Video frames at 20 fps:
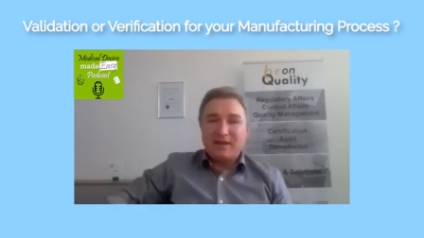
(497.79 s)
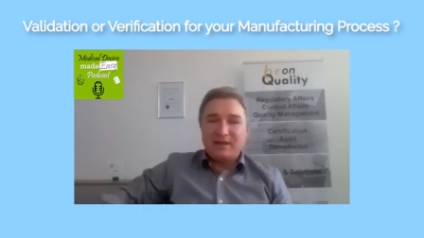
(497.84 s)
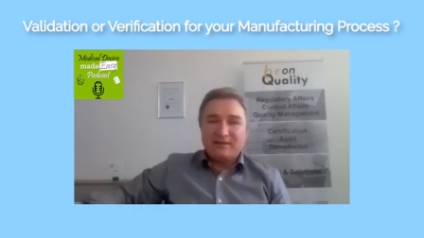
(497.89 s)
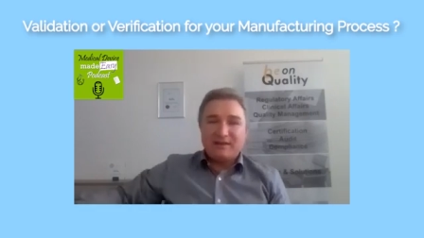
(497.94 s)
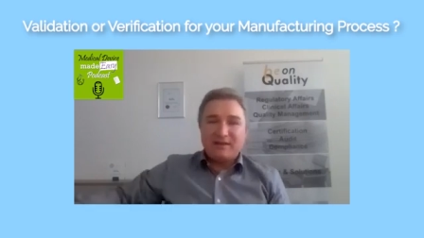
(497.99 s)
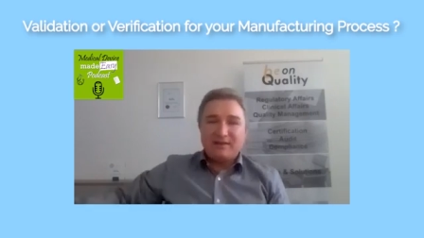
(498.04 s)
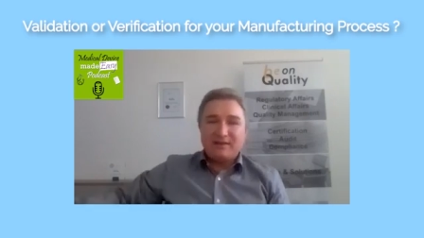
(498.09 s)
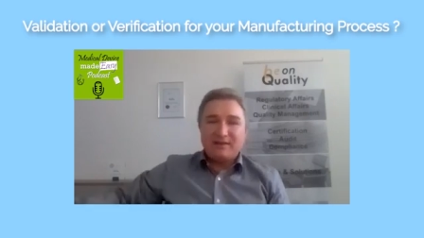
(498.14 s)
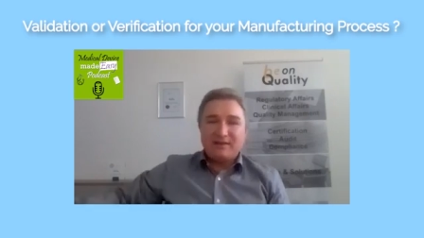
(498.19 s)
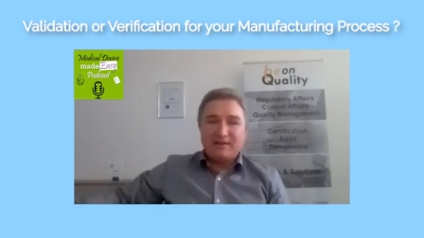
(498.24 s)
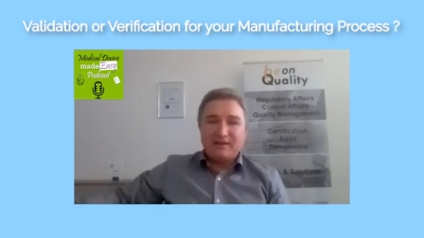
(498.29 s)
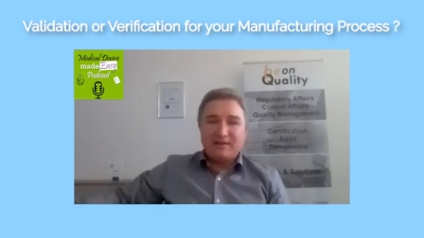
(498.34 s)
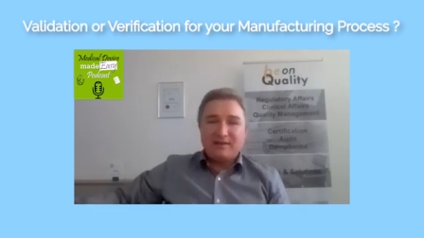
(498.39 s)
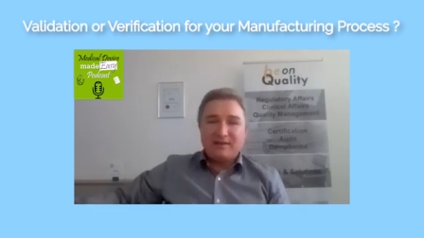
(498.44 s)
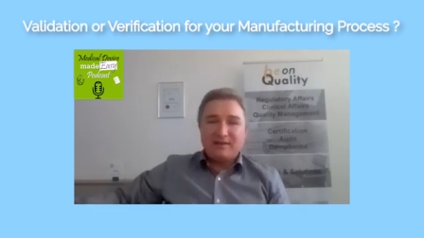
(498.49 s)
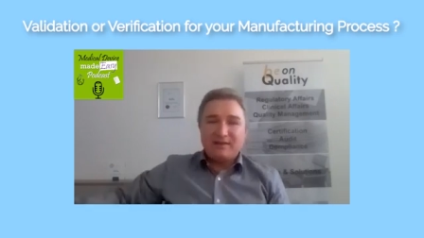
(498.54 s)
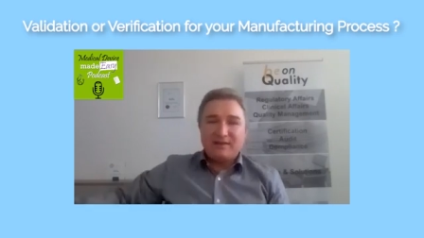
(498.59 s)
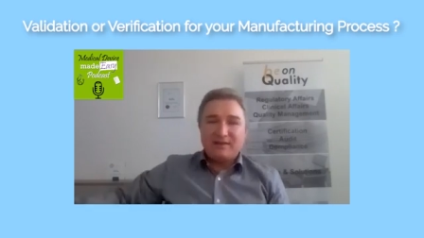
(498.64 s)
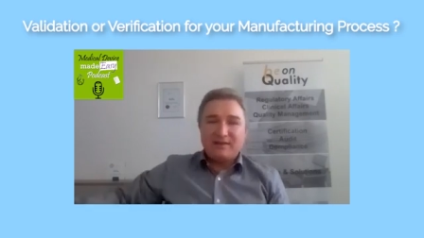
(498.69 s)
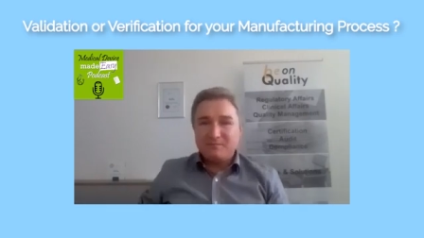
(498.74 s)
take the
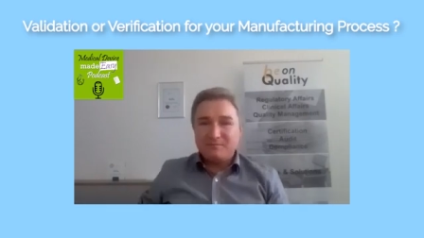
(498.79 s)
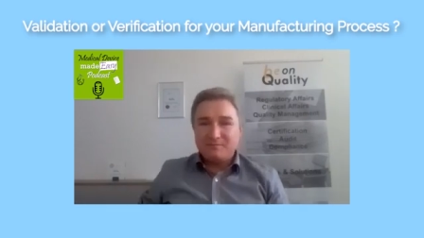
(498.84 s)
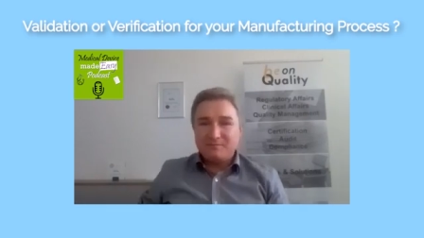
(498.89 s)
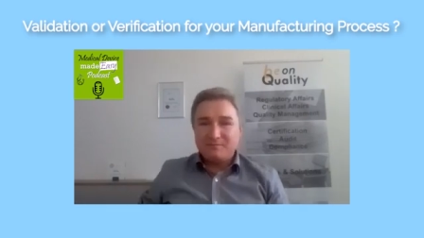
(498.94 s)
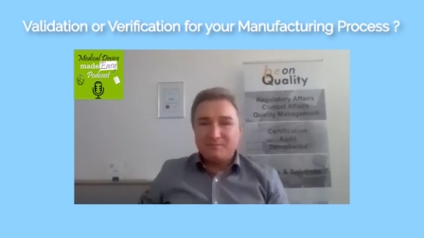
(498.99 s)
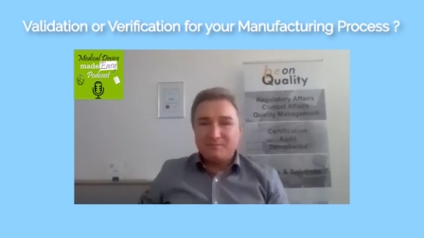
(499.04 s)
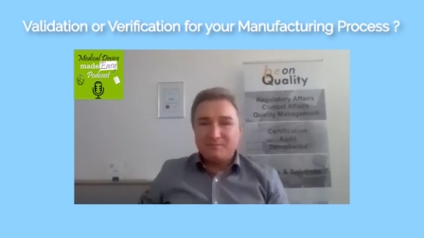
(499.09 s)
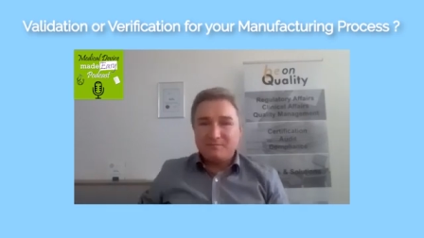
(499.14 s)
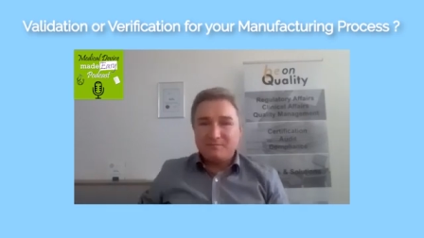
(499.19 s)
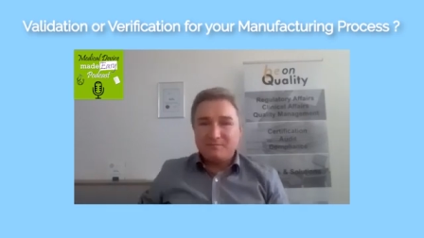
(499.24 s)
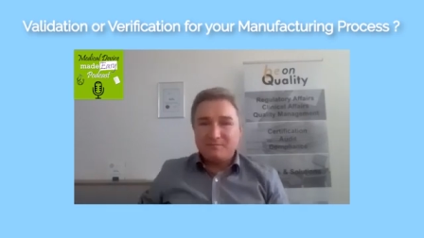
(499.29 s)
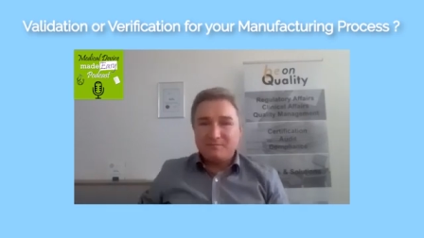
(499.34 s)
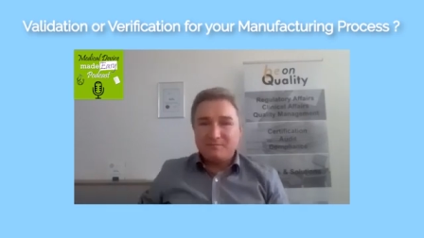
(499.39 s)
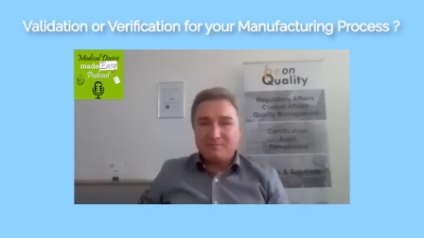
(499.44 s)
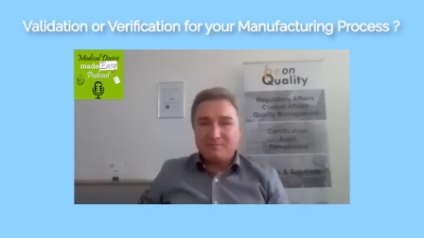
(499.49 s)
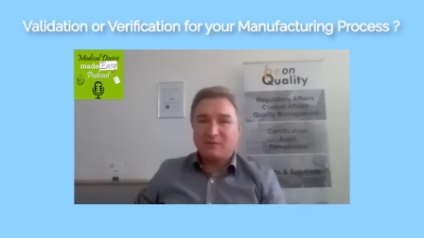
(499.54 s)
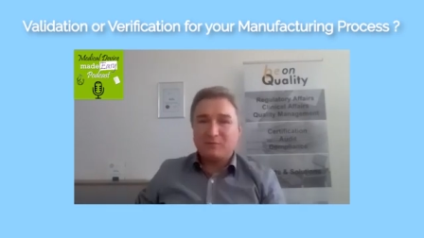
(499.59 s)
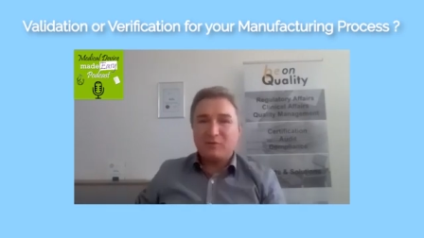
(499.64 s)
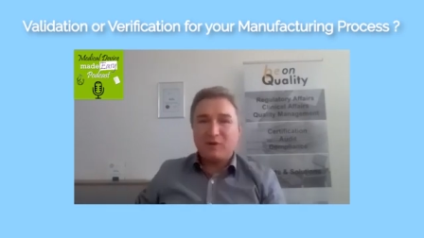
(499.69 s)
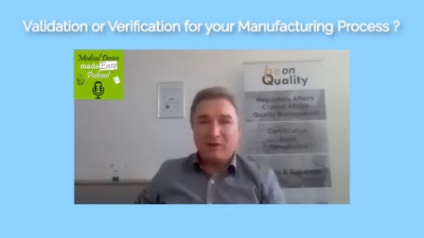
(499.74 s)
paper and the,
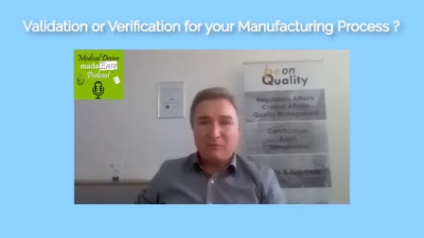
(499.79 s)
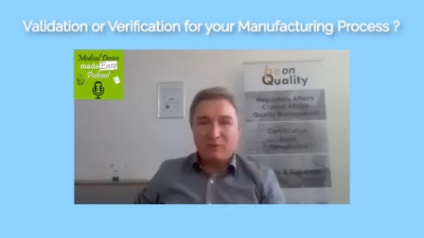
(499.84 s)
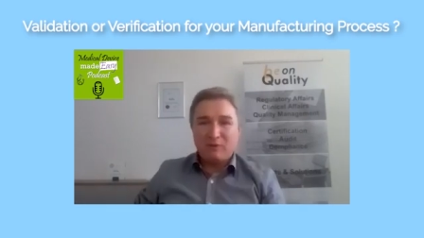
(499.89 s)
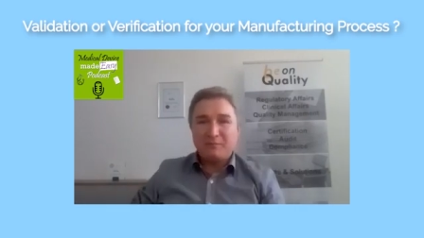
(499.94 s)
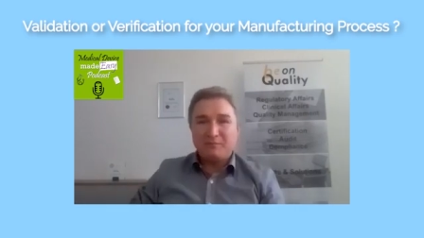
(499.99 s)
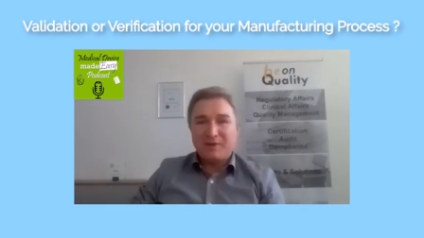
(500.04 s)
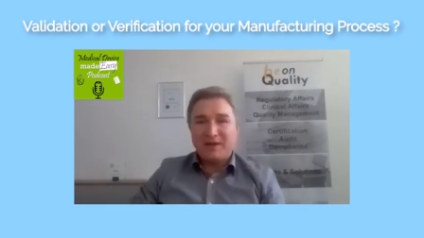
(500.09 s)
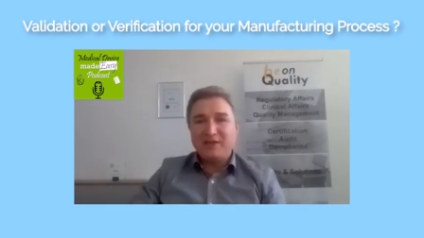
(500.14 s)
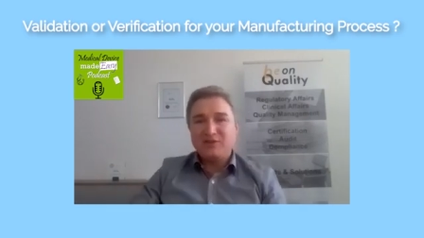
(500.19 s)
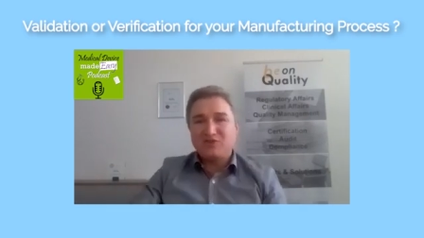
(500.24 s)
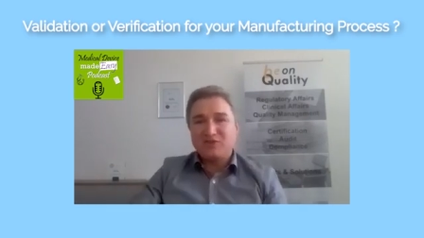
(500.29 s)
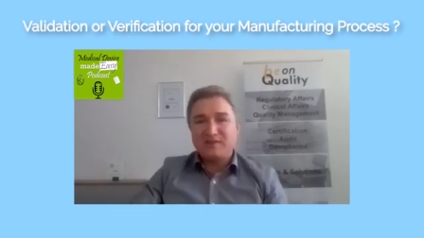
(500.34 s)
the one page.